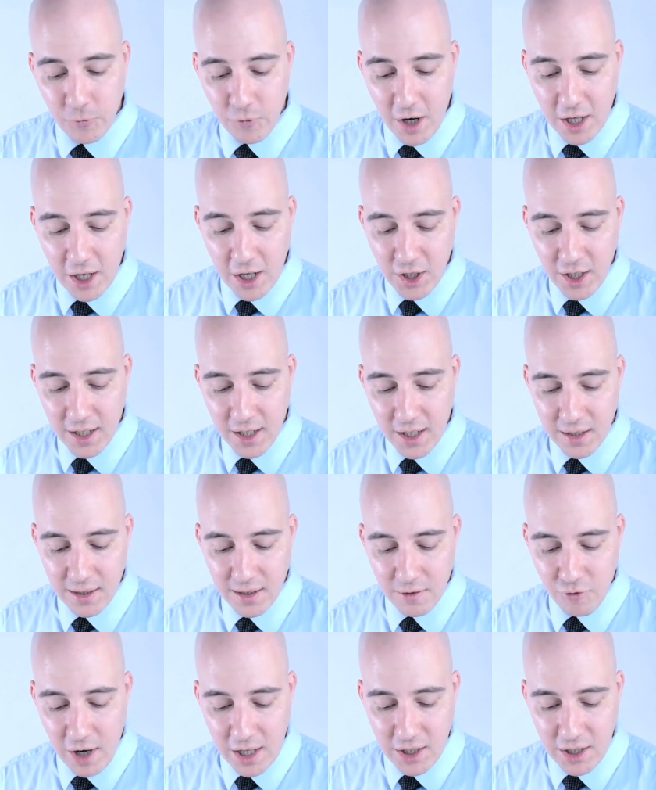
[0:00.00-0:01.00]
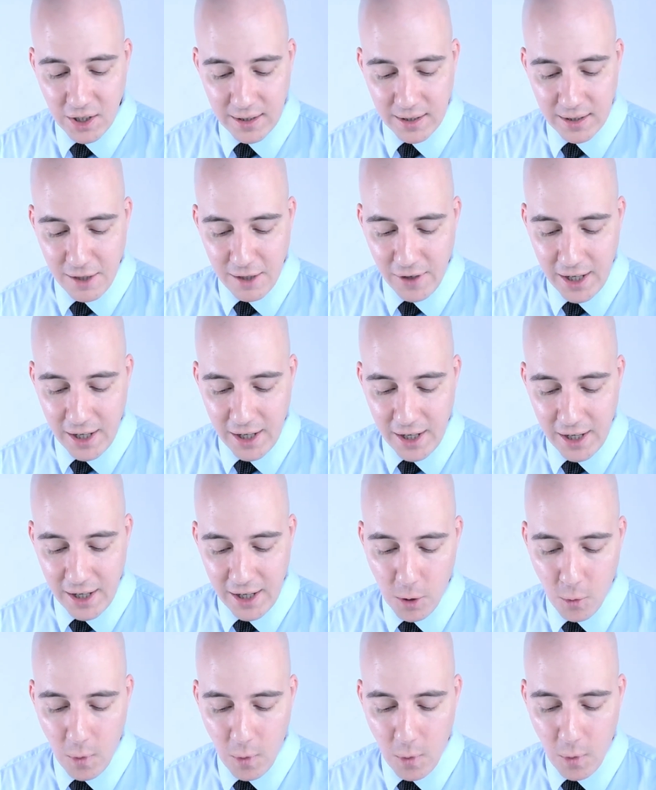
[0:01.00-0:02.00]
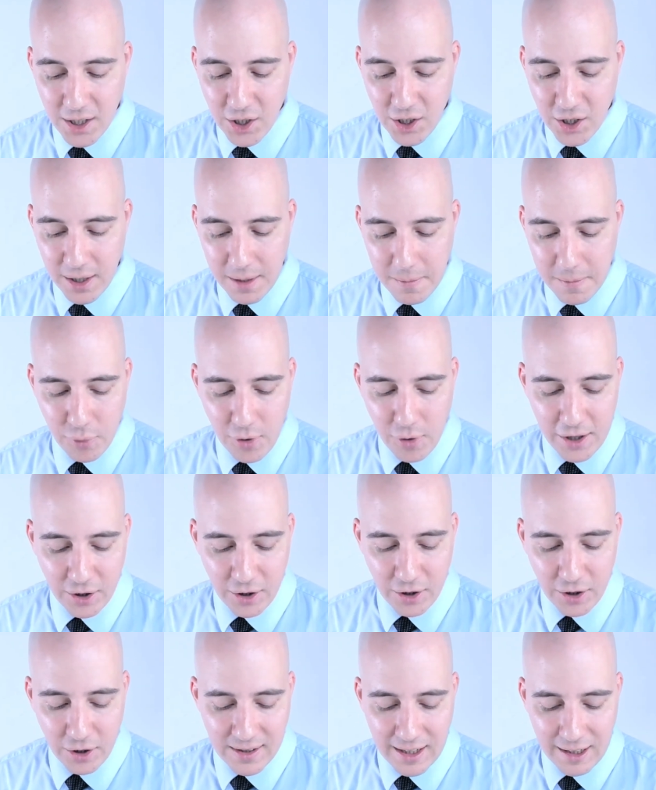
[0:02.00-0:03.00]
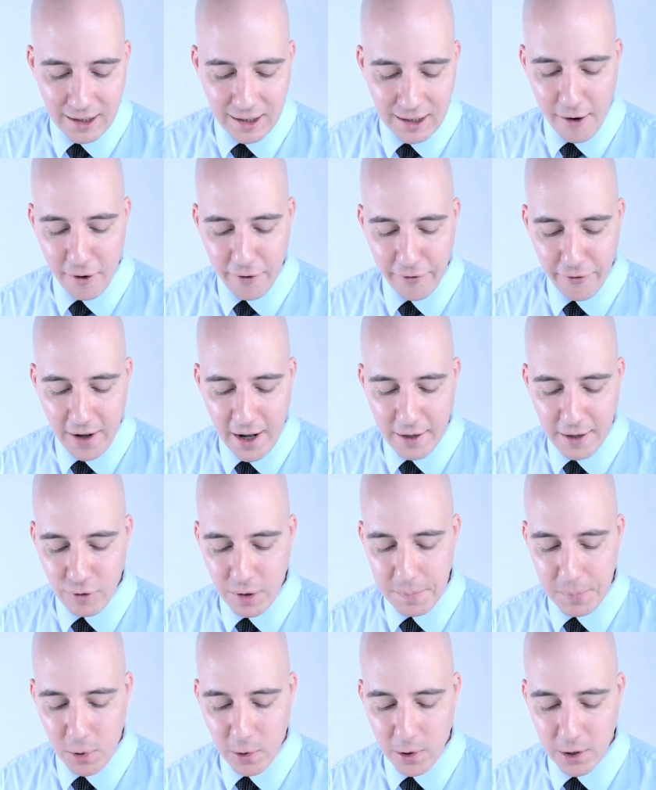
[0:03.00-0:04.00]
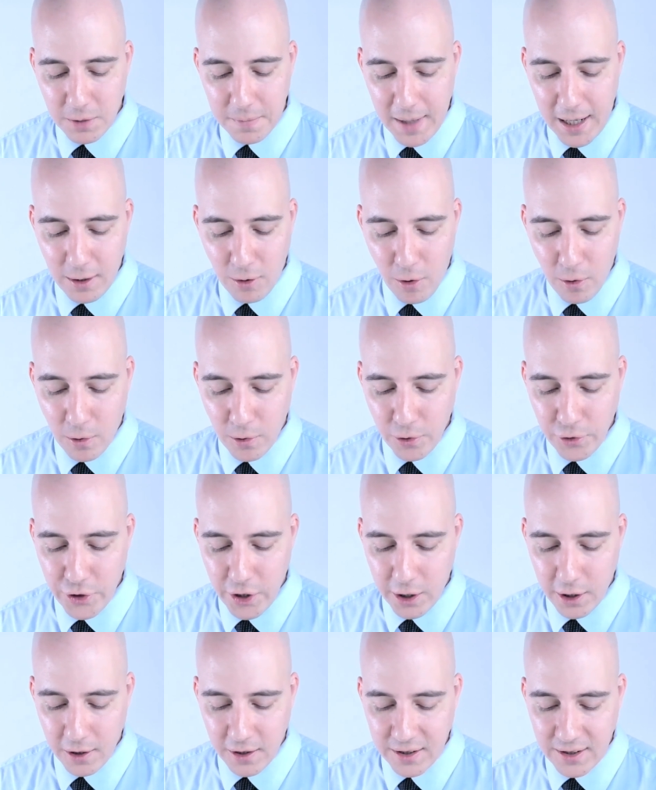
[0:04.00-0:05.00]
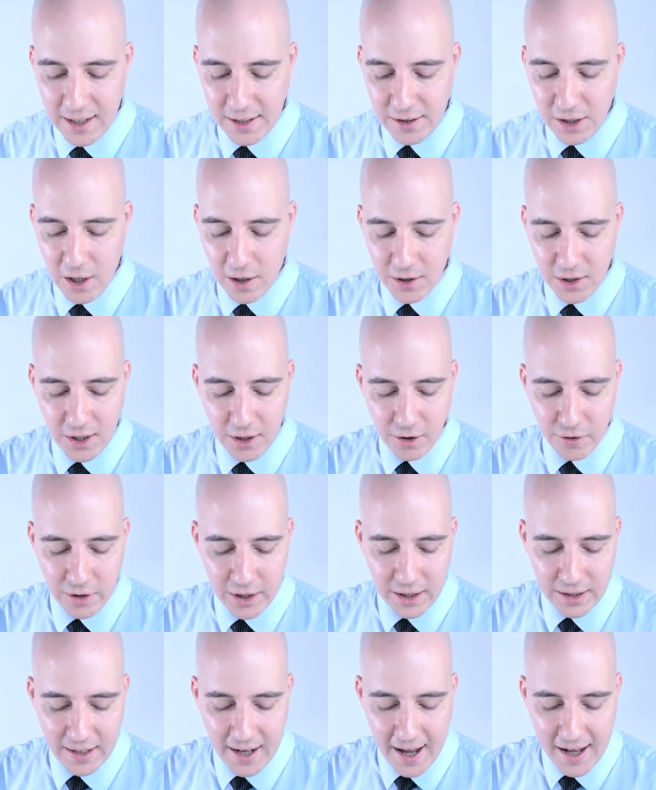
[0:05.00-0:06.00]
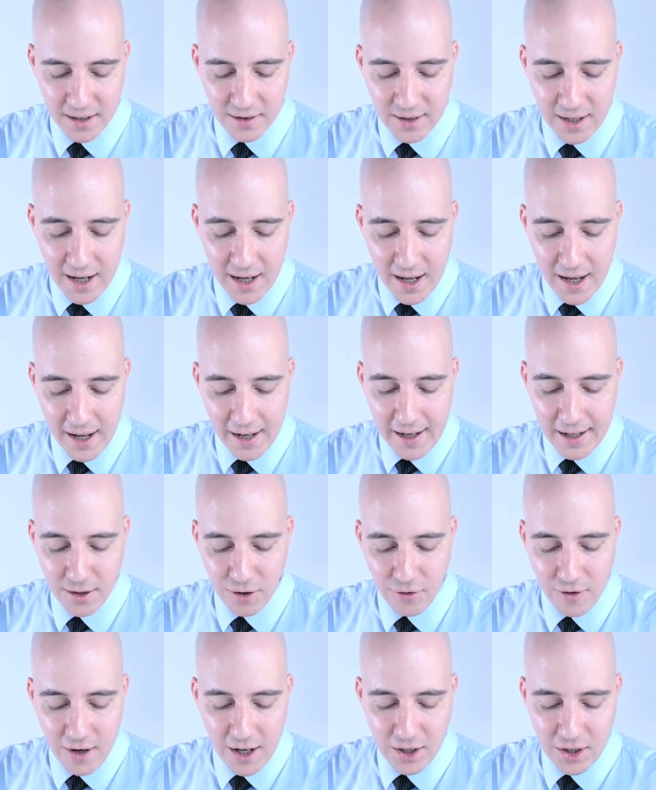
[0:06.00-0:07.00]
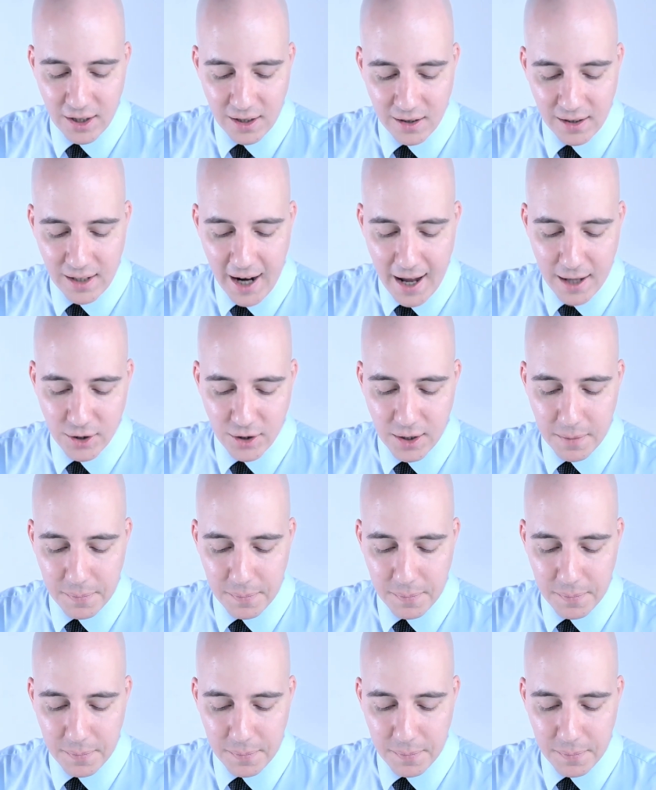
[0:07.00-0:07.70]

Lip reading: Russian TV has been awash in breathless and terrified reports by local journalists on the artillery attacks against Russian towns.